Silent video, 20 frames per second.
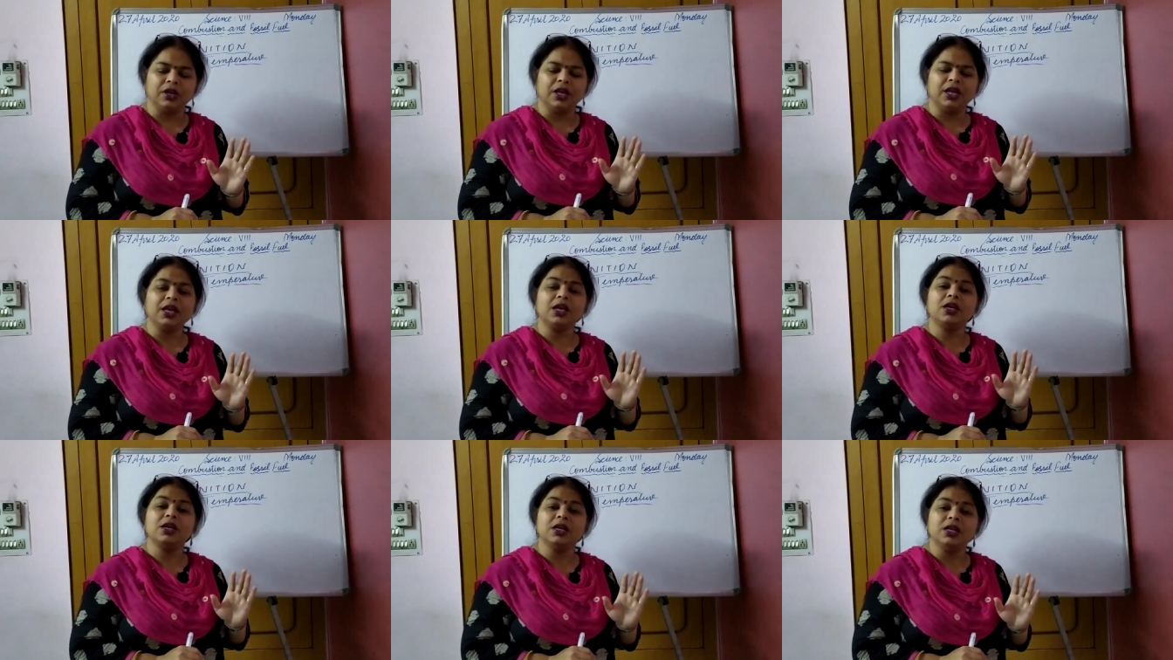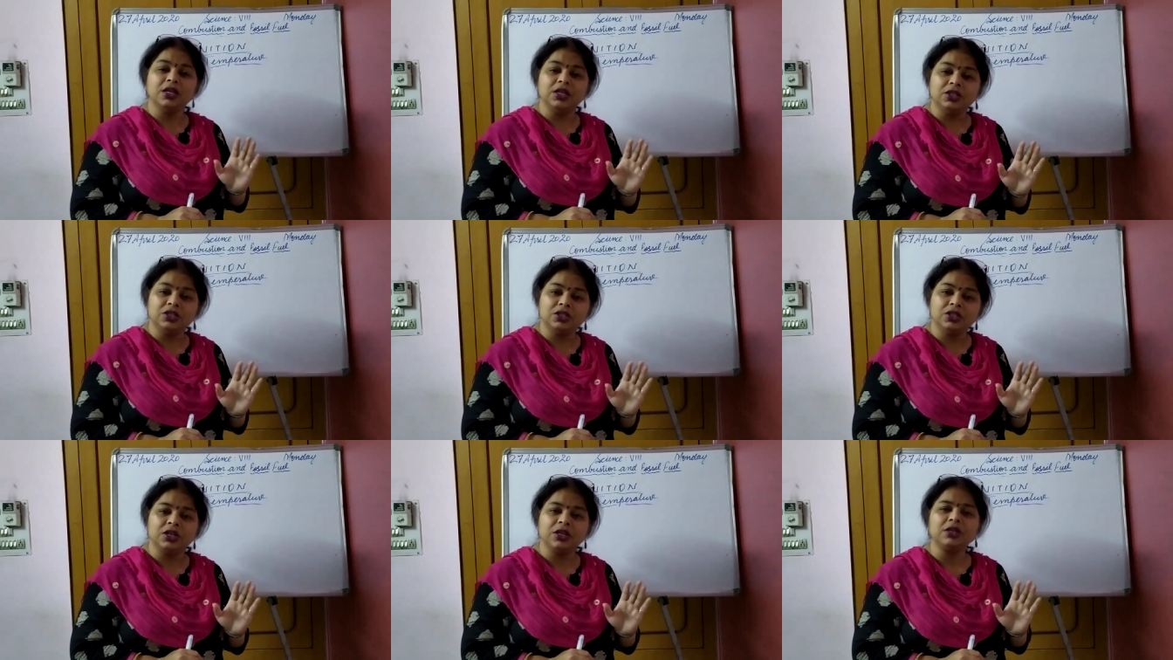
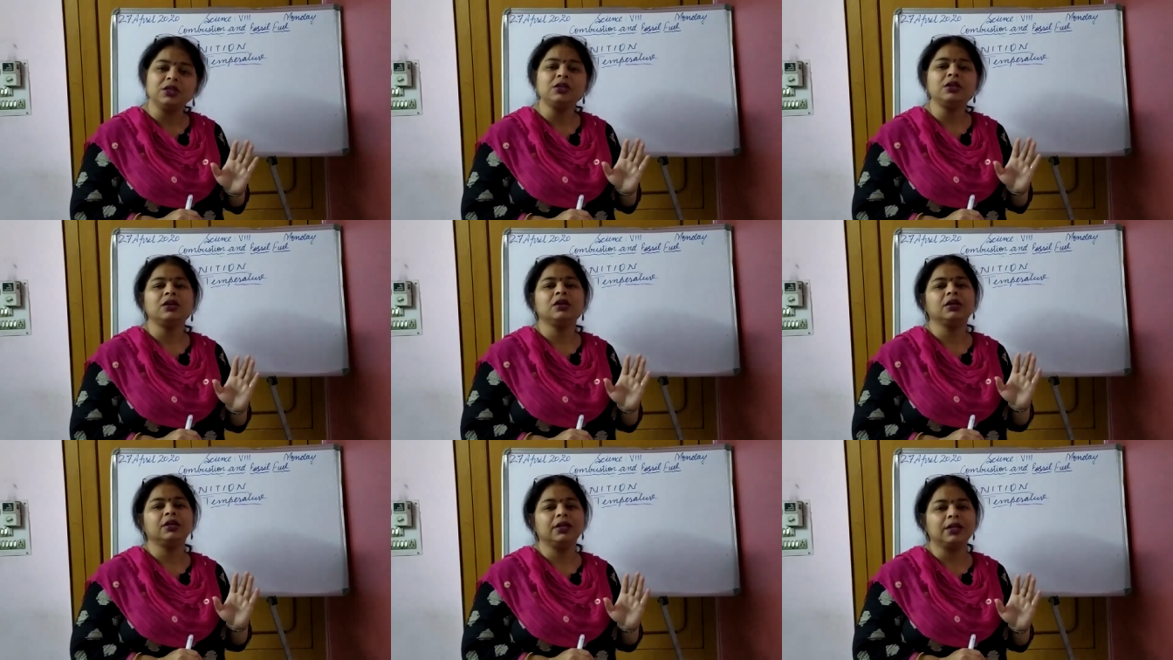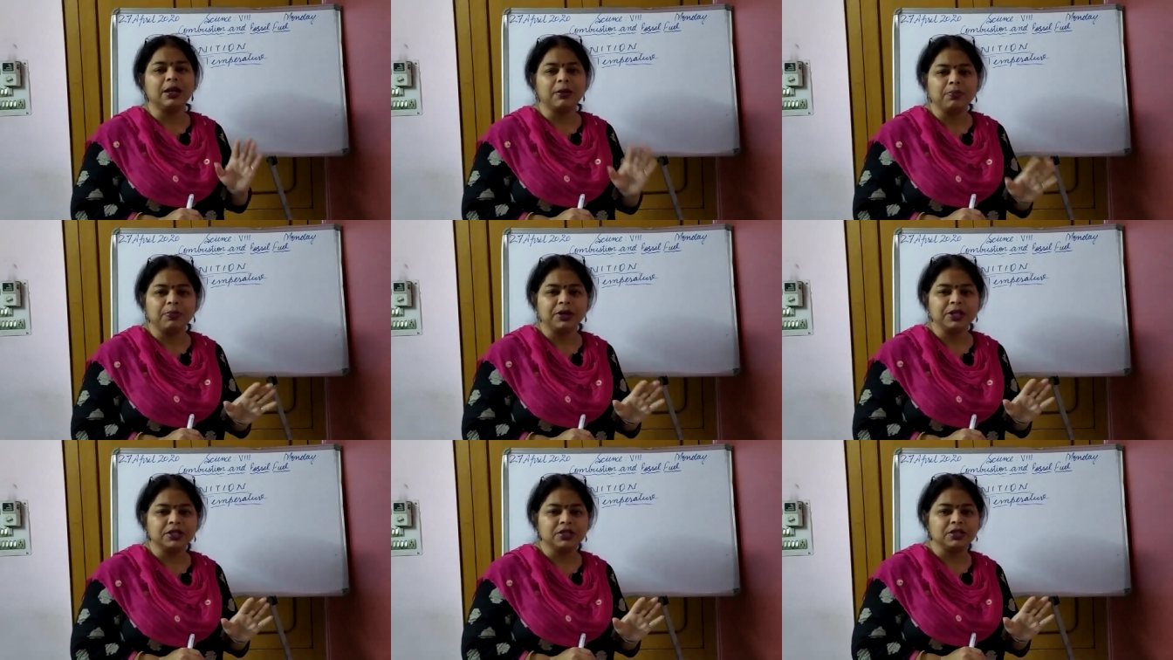Ignition
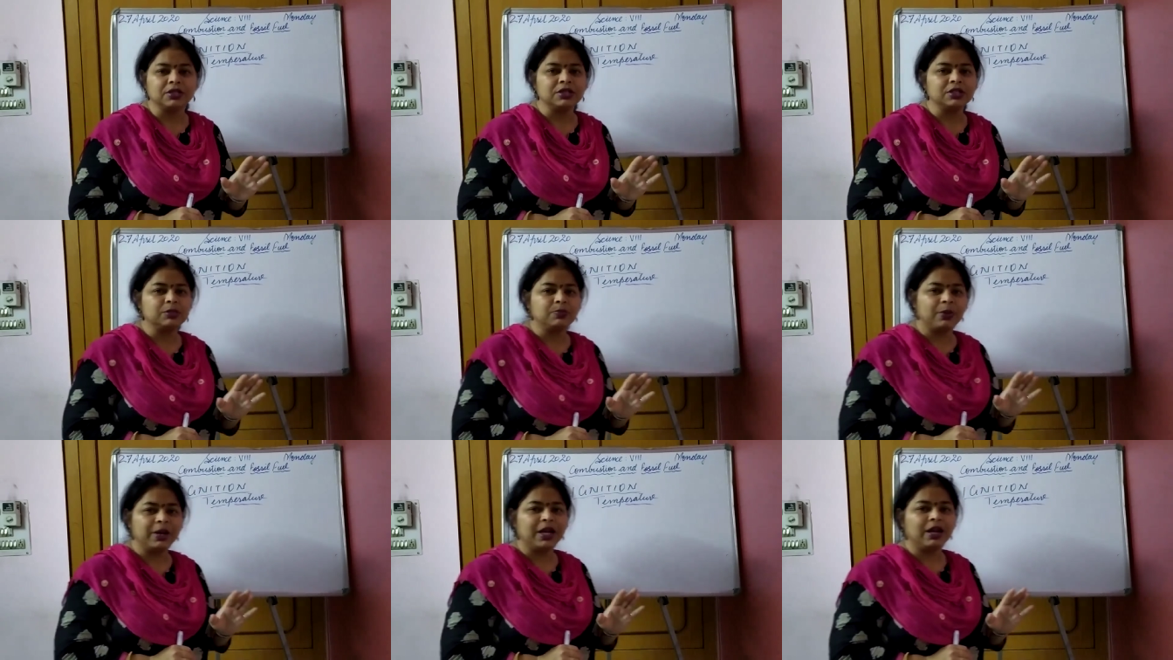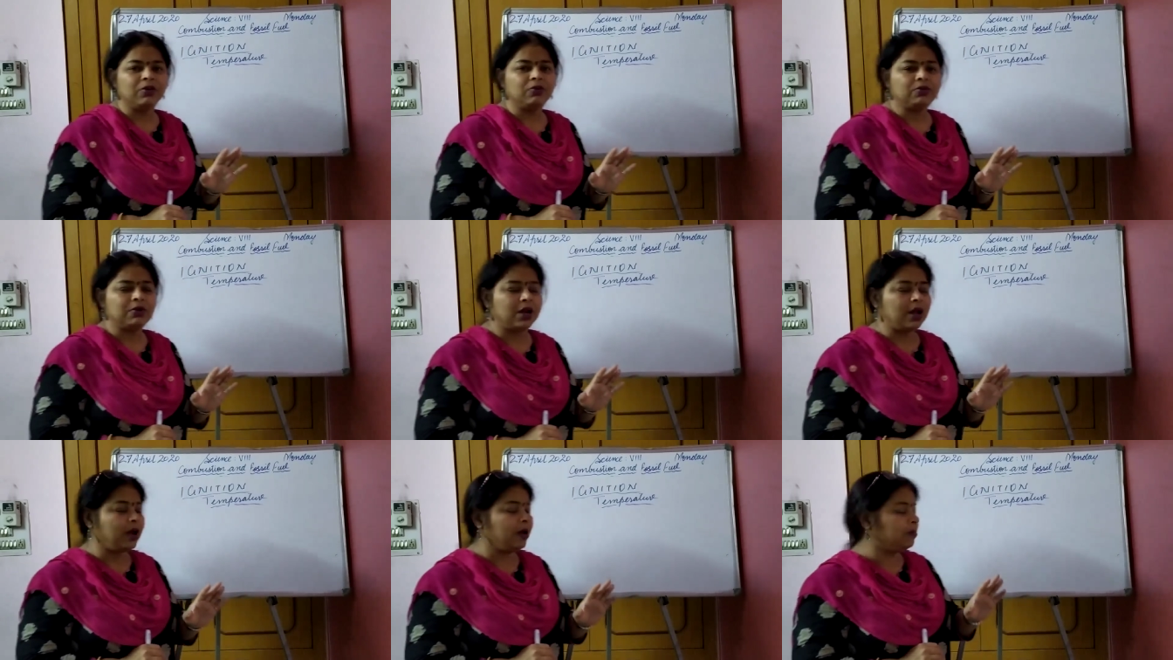temperature.
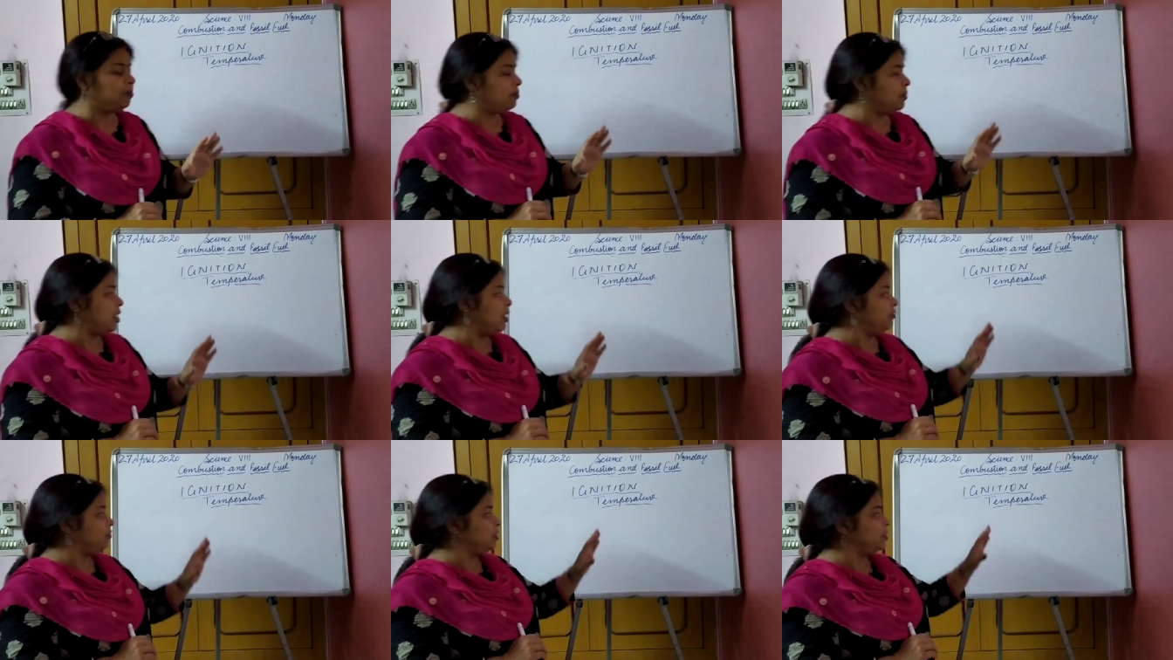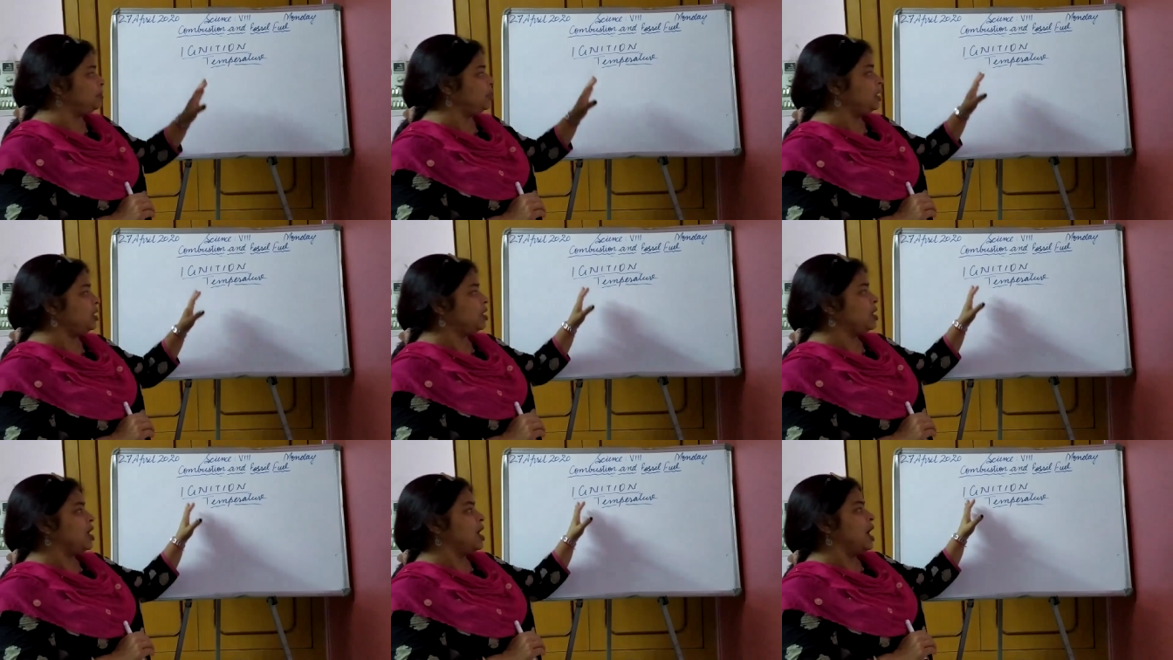Spell out after
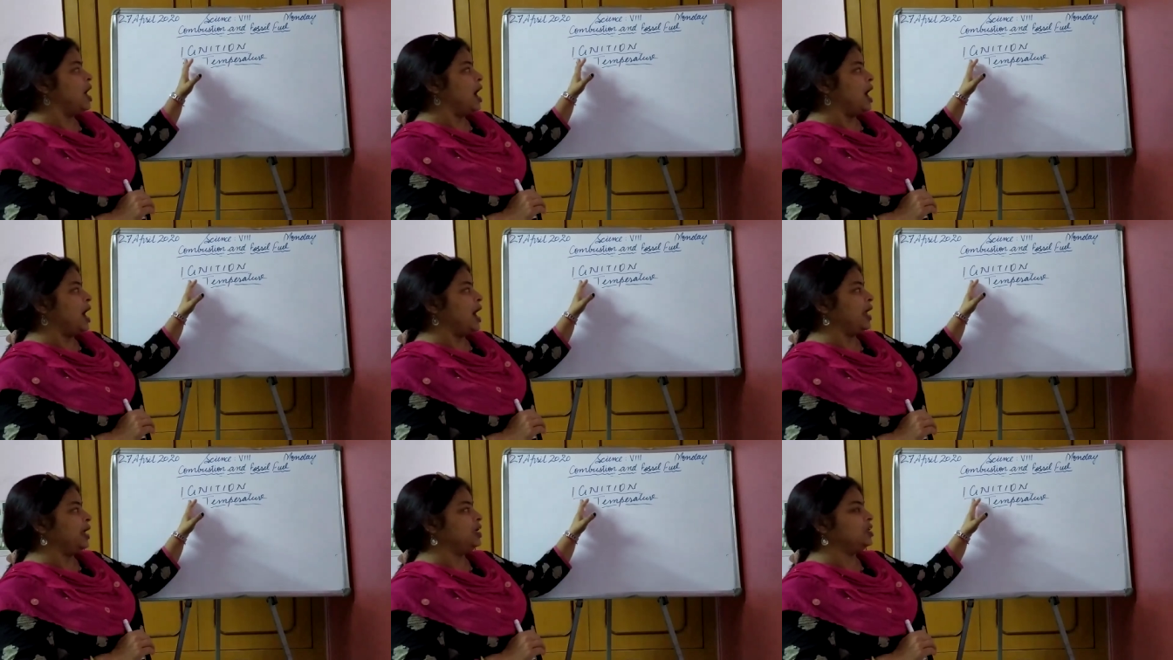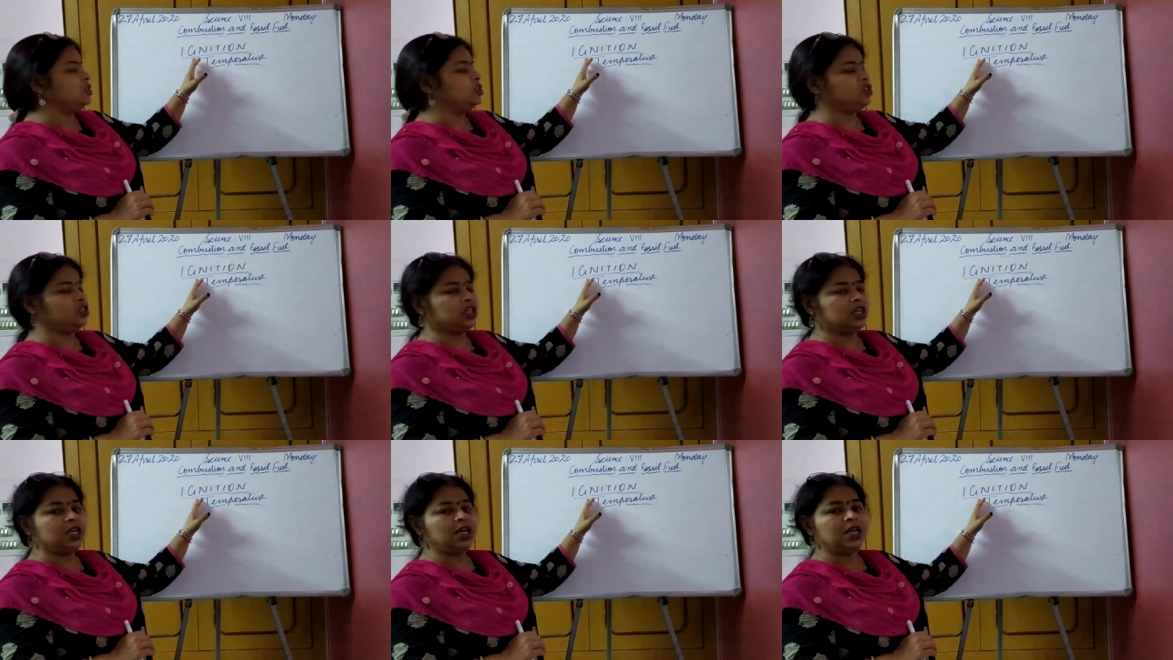me.
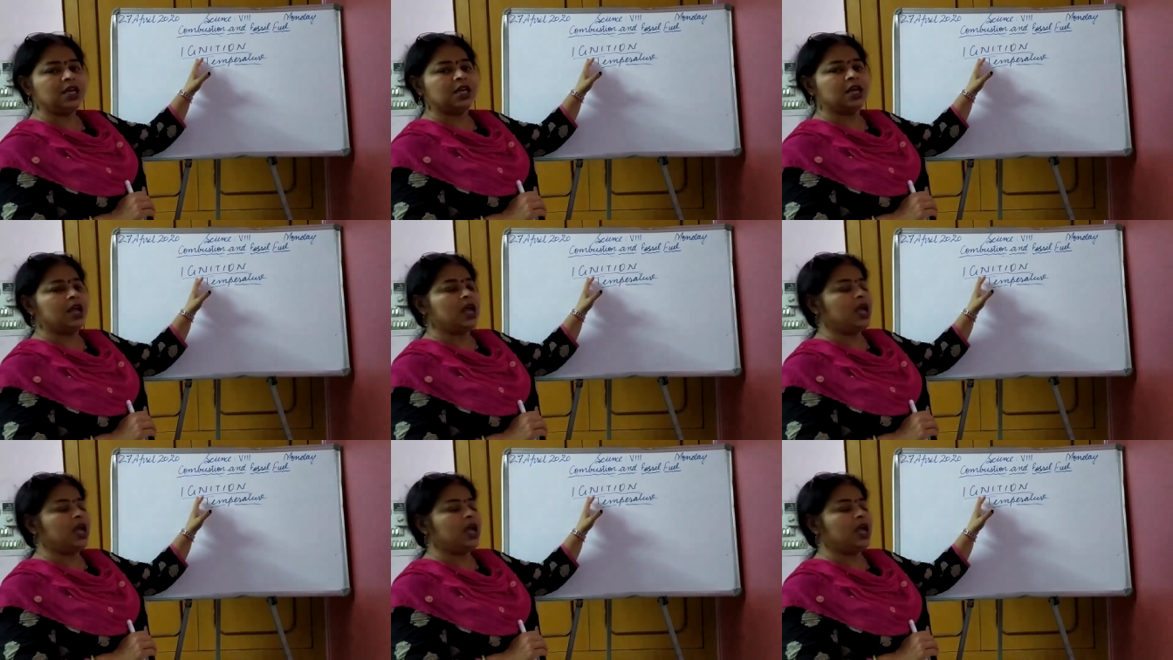IGNITION.